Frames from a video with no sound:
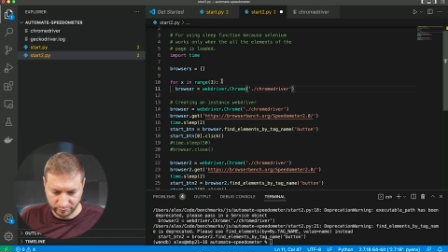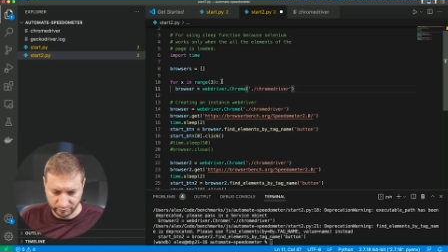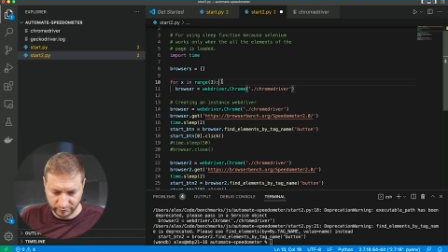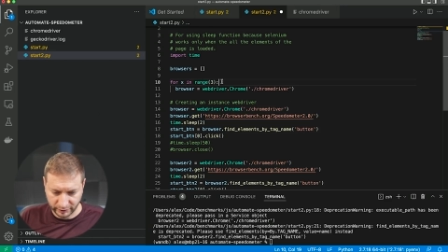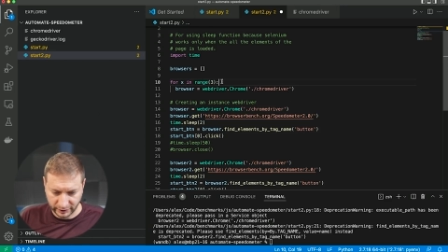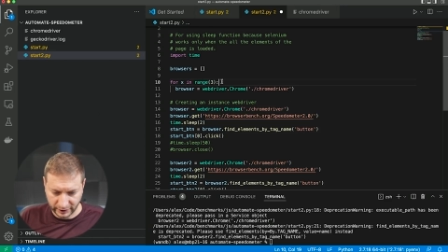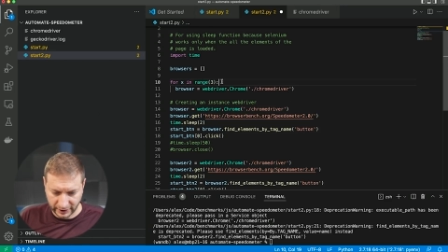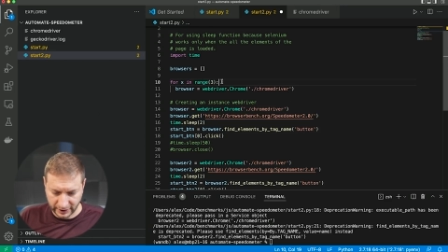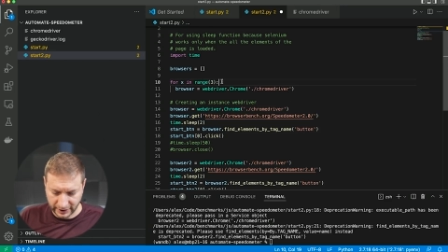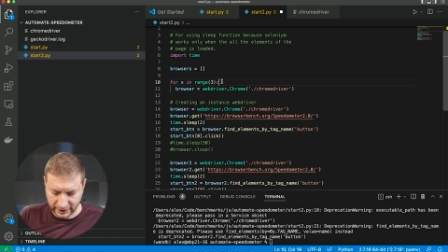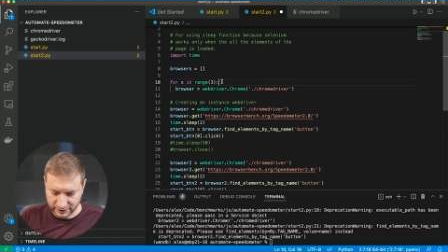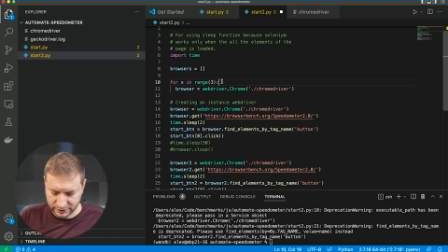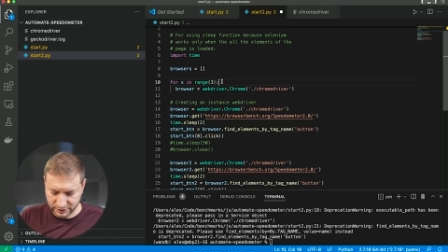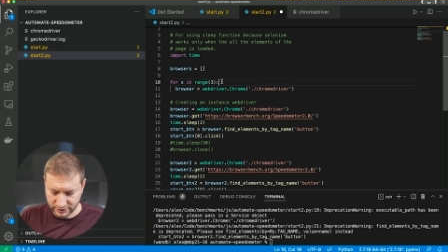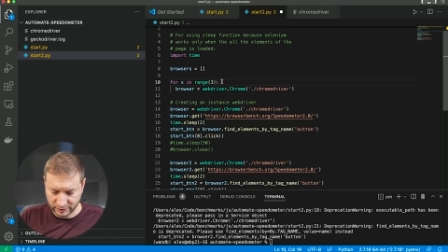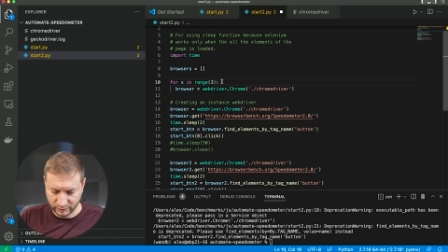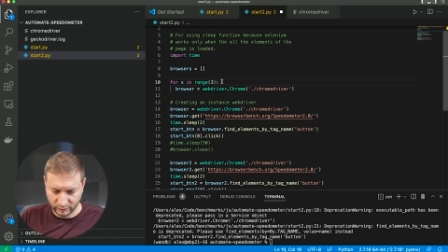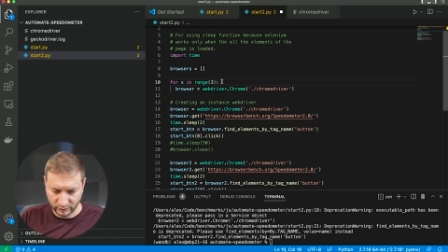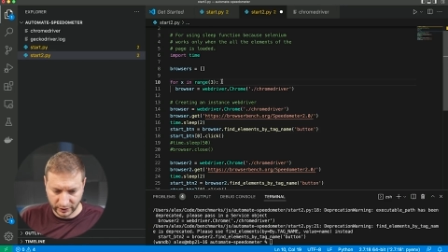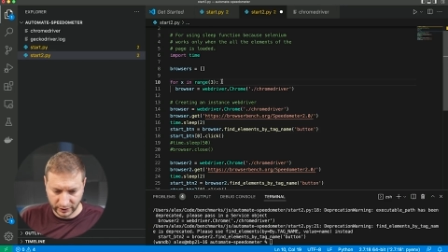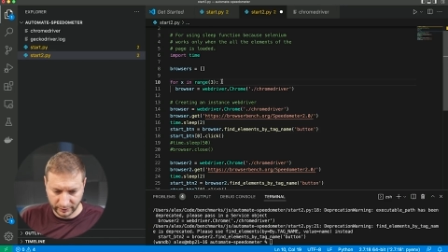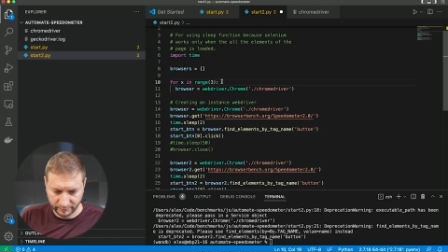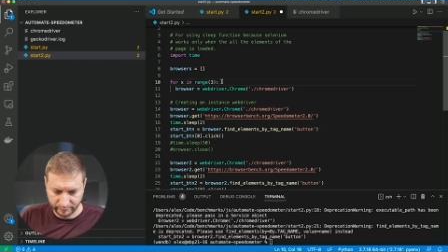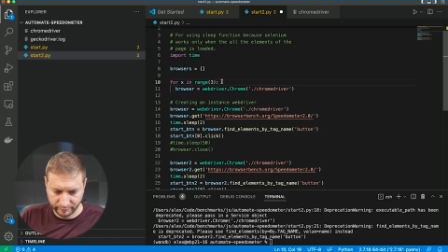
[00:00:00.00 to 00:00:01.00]
but I actually
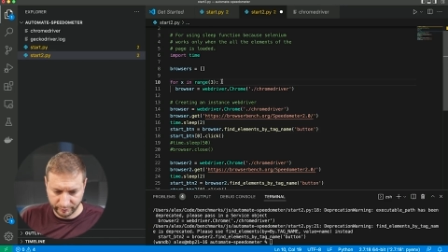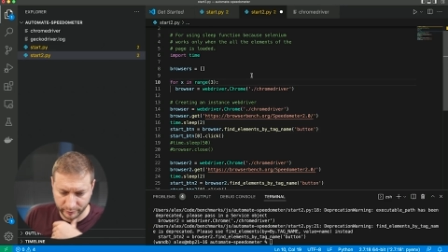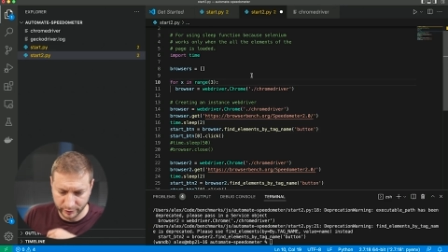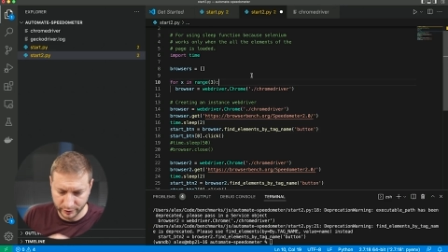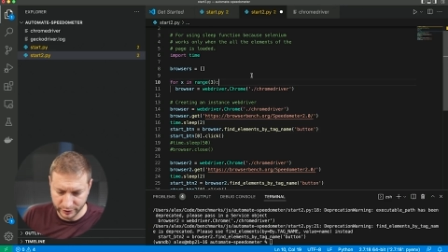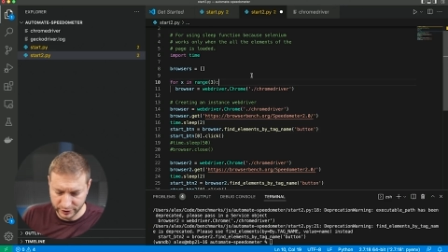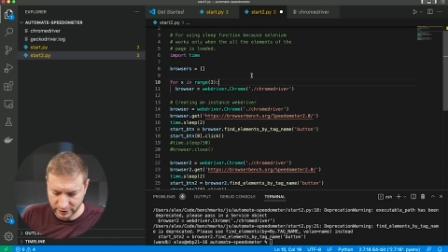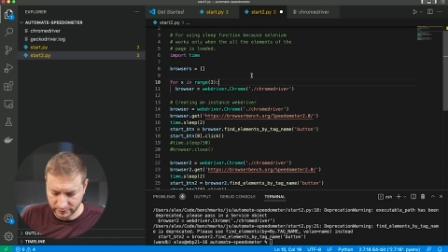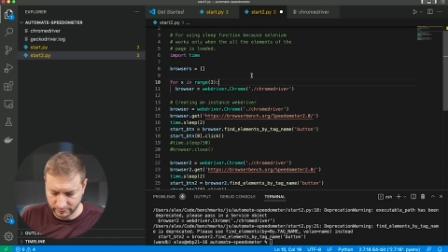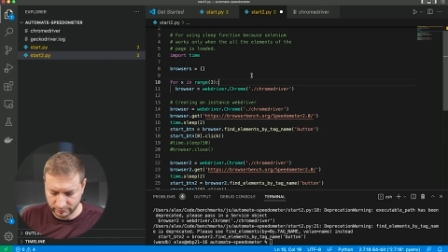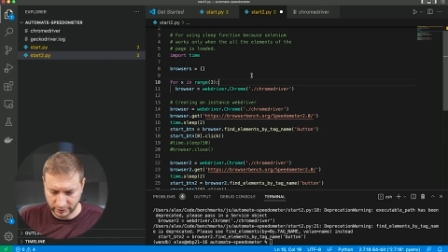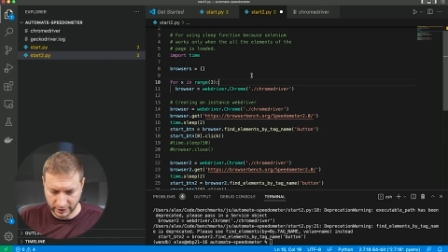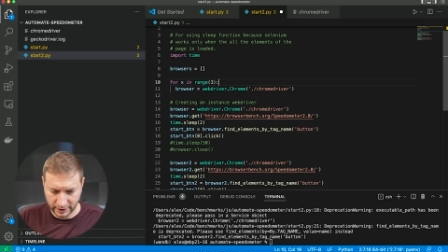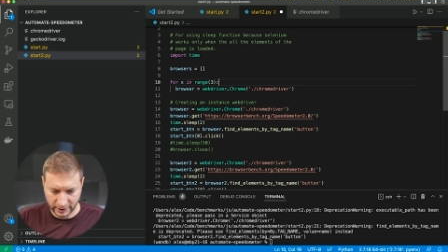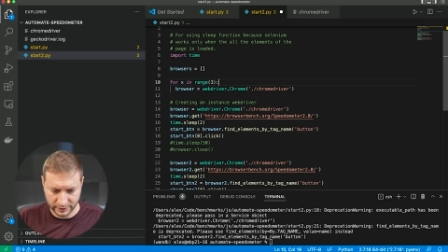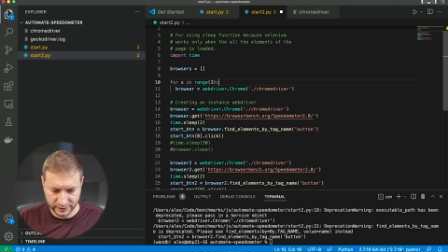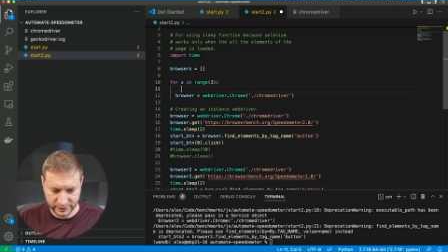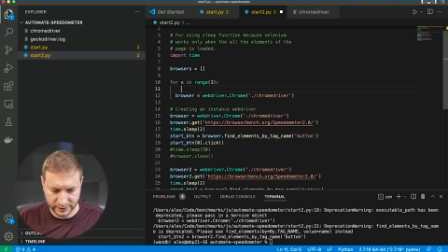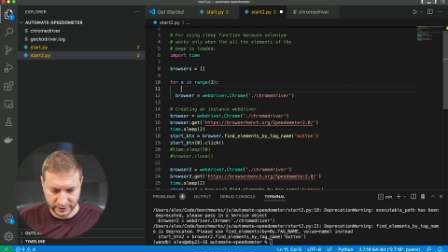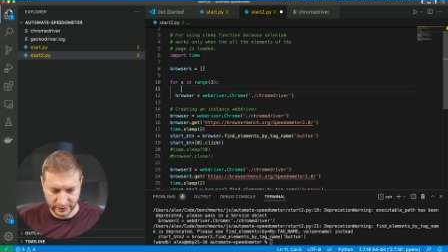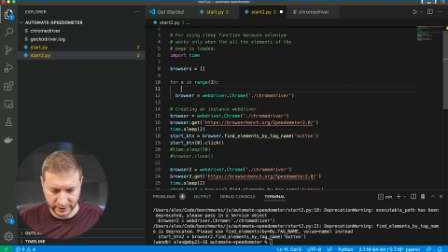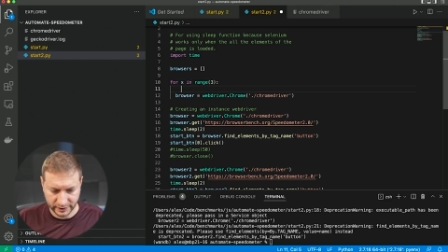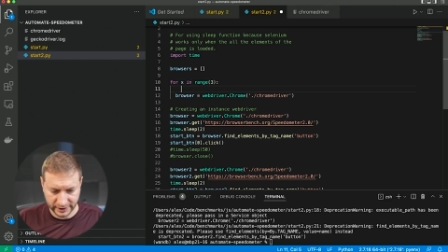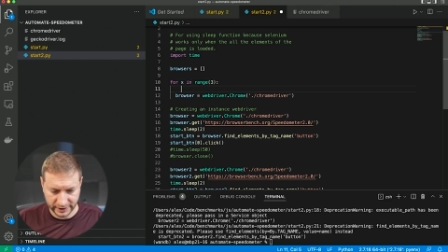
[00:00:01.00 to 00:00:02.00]
wanna push a
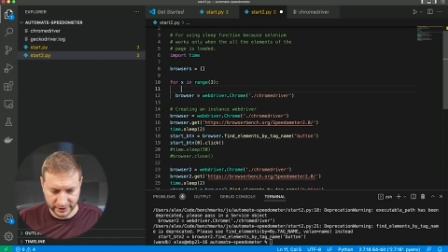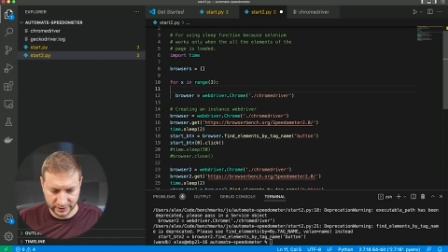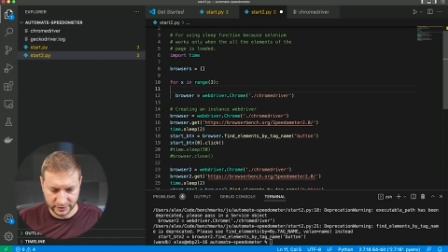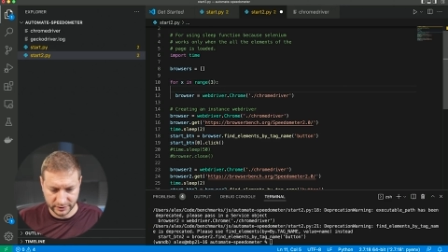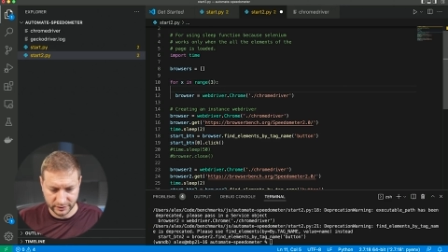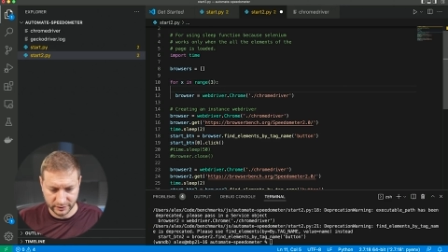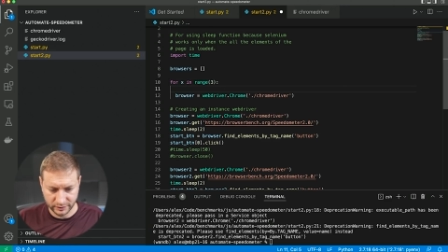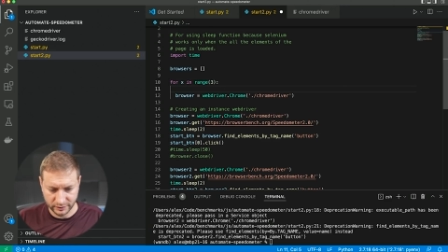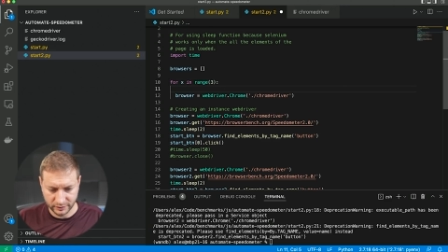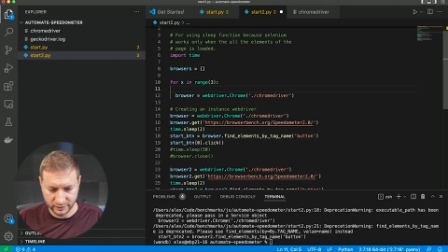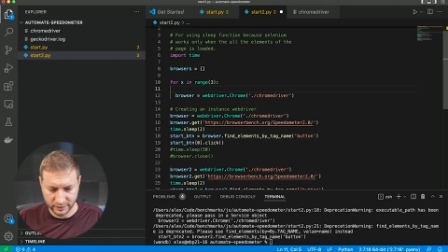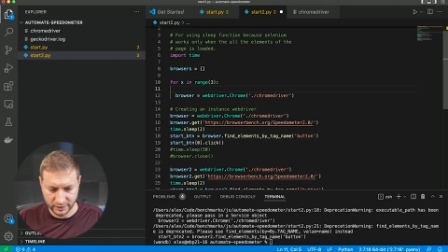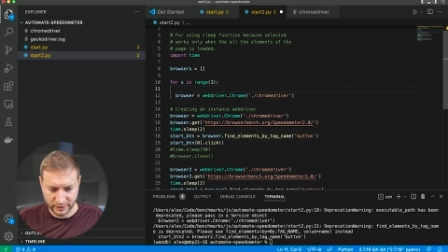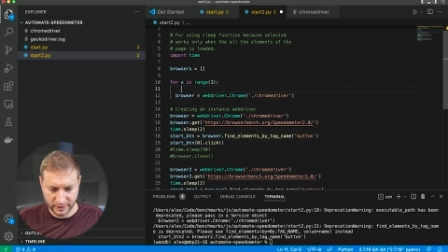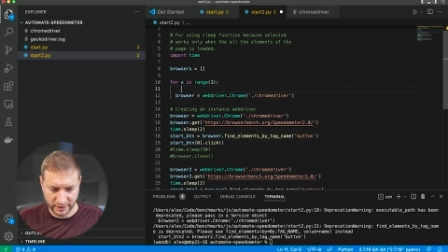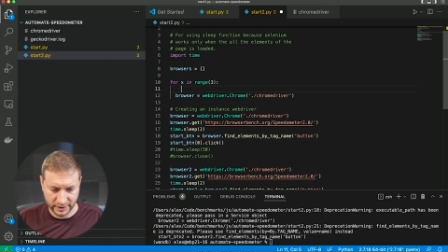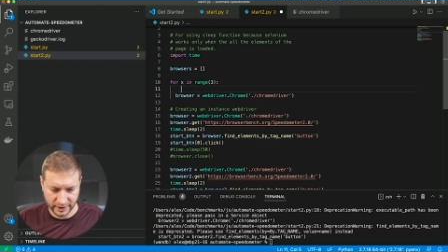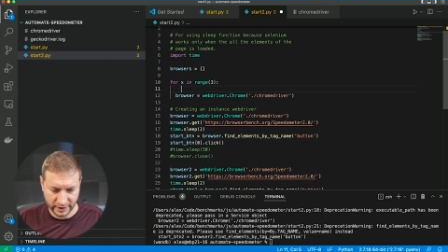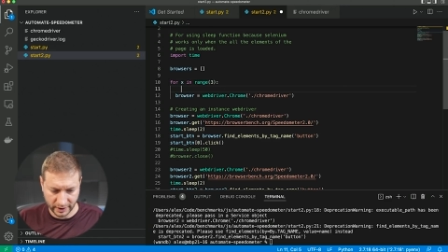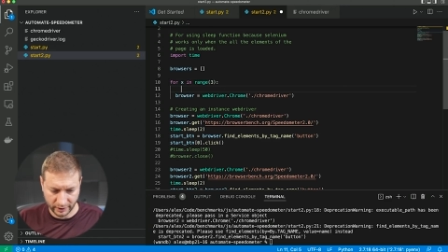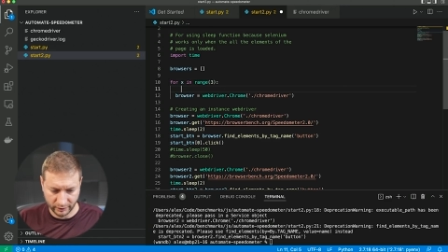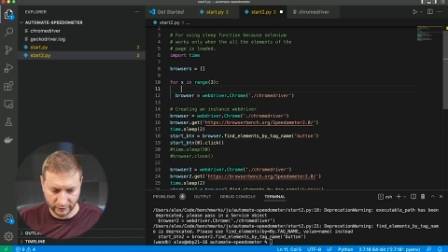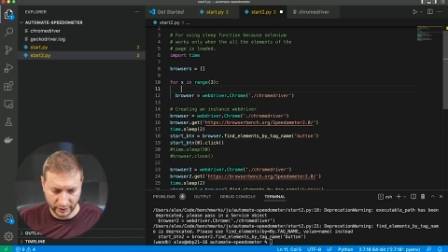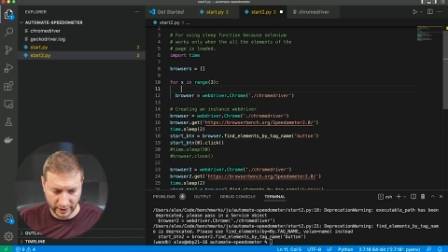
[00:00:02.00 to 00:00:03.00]
browser into
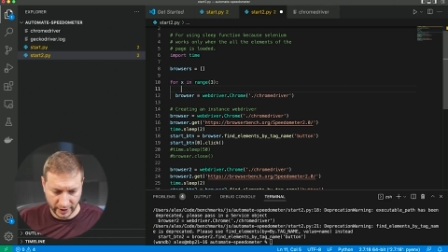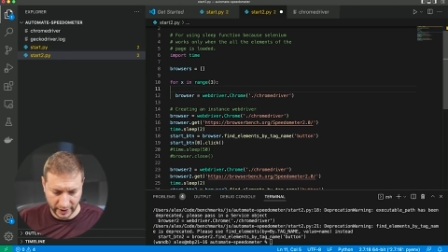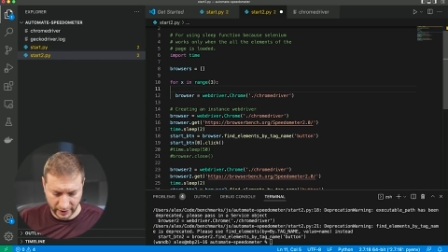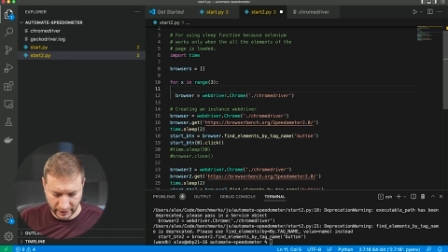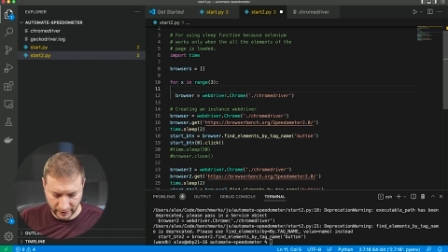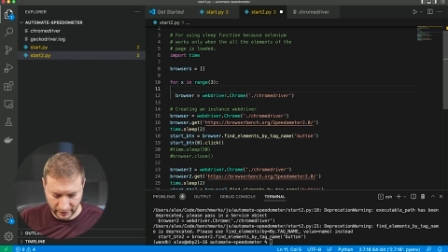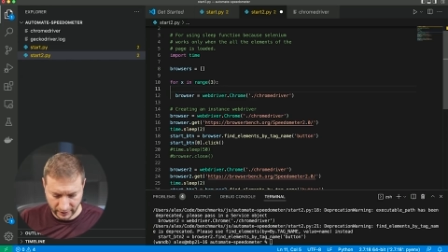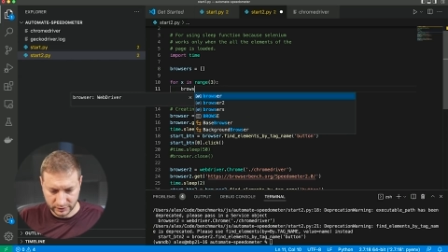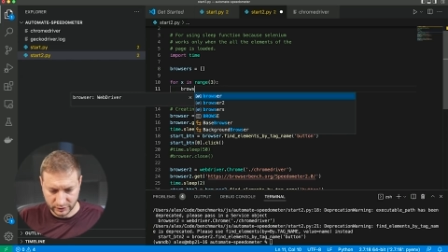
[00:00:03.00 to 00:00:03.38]
the array.